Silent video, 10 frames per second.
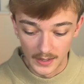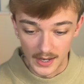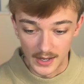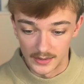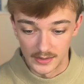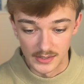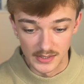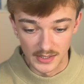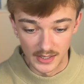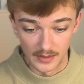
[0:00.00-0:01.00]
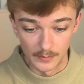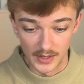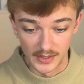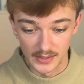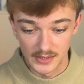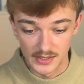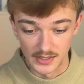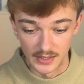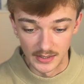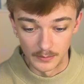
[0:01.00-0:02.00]
and it makes
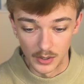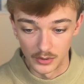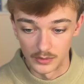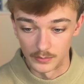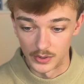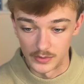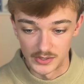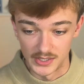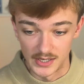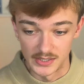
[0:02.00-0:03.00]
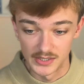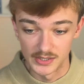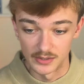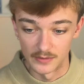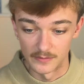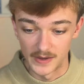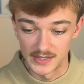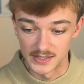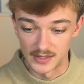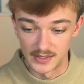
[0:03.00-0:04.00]
the mockup process
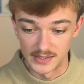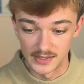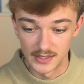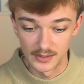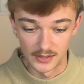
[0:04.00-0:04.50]
fast and easy.